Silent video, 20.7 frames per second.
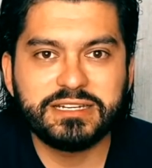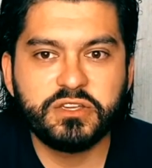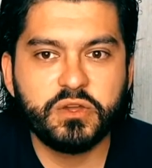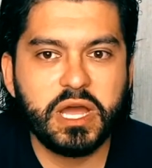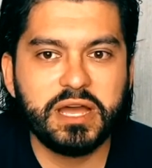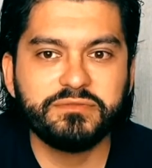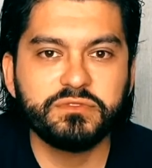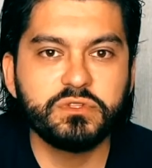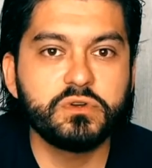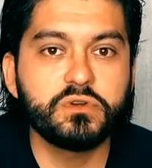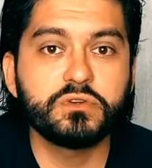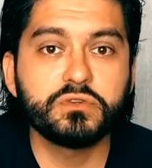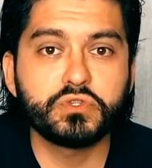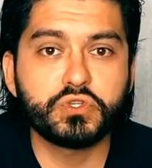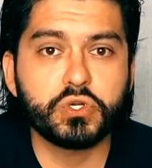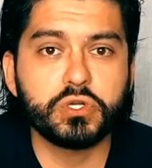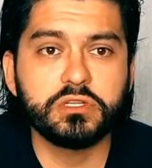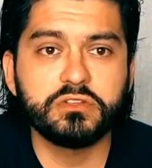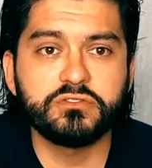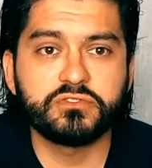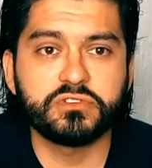You have no
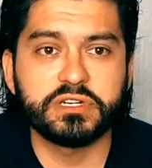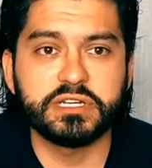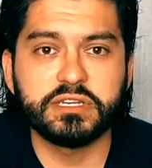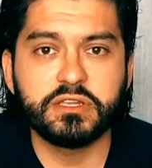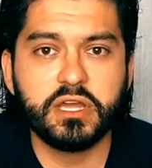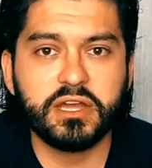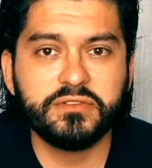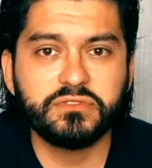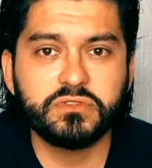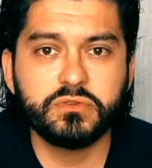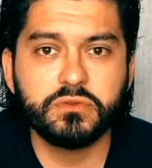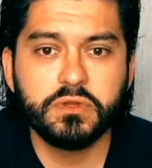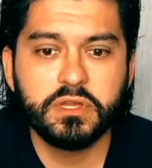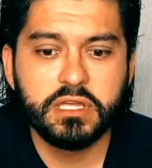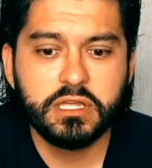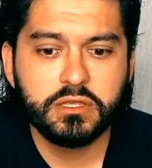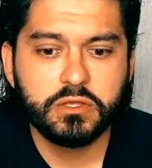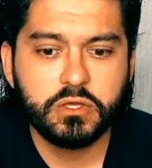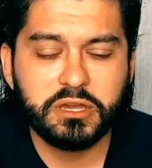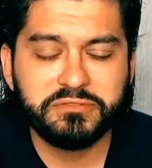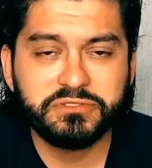control over it. You have to
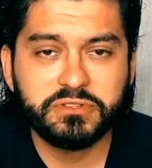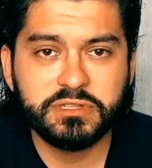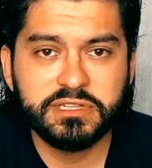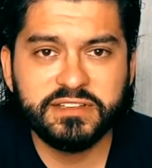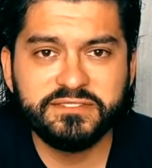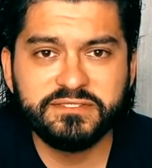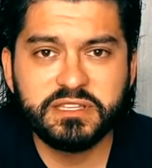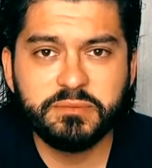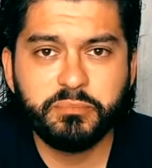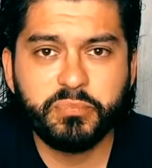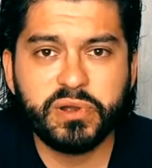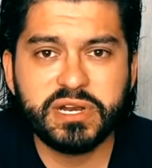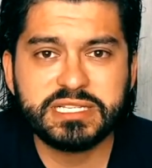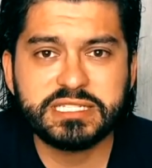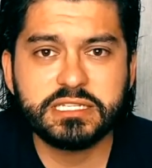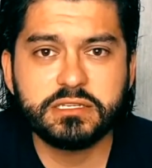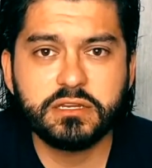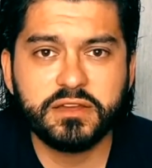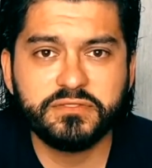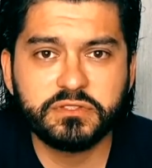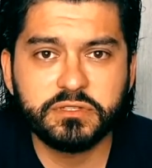live the
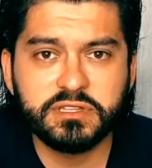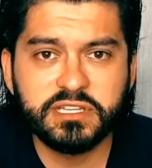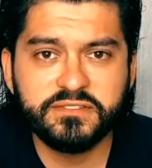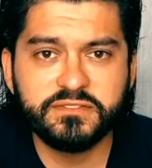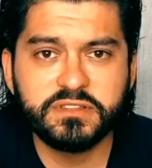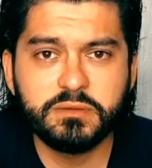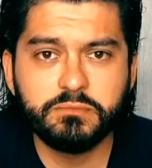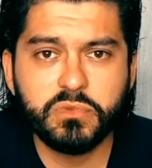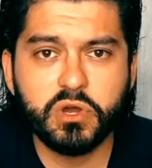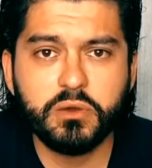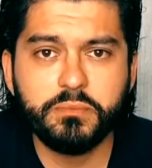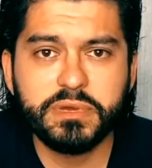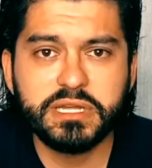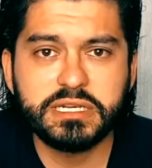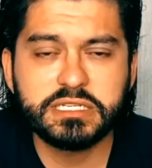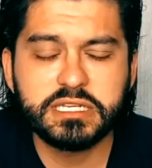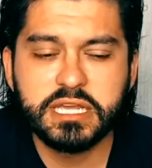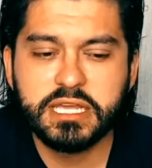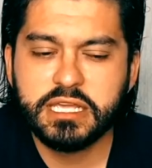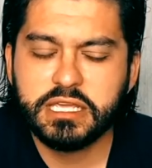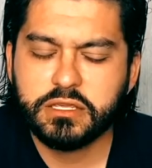present. You have to live the moment.